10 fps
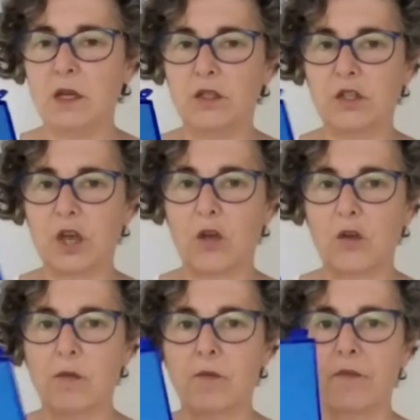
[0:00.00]
So
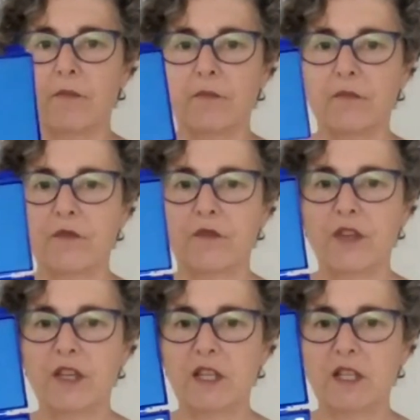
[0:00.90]

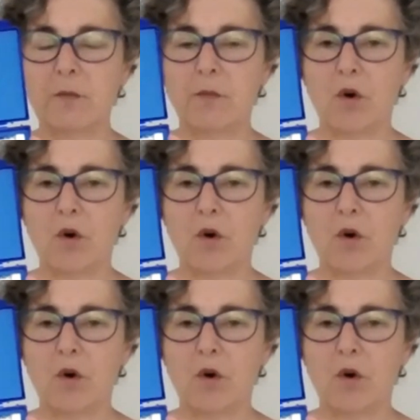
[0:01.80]
this is the